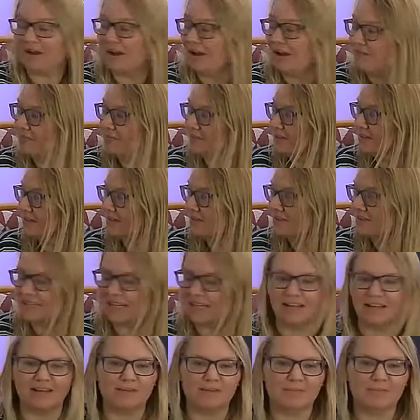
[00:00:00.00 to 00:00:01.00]
having a good
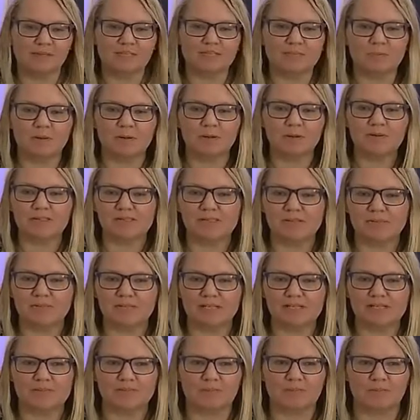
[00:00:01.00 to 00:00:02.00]
time. It's probably
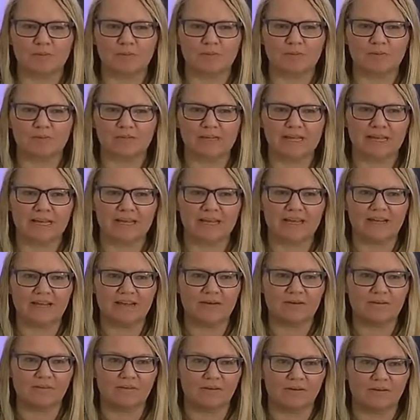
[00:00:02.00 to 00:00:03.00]
somebody's birthday
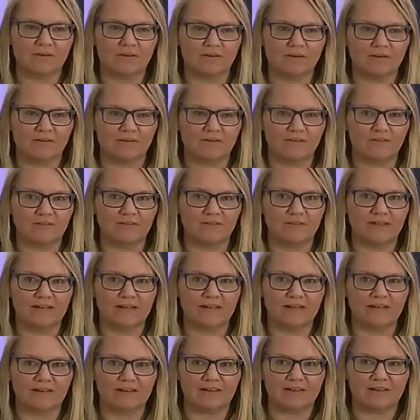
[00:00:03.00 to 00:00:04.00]
or
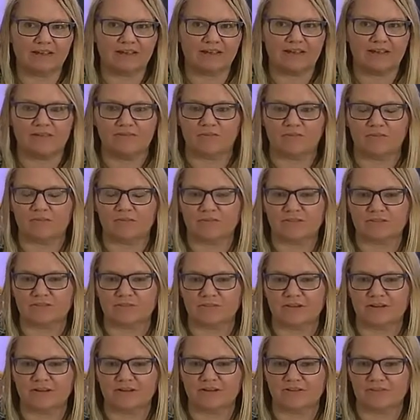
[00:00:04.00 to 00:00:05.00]
like
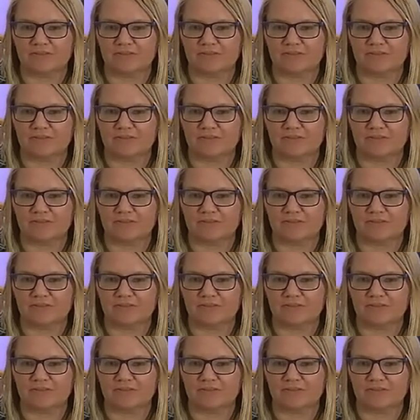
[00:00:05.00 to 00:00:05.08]
anniversary or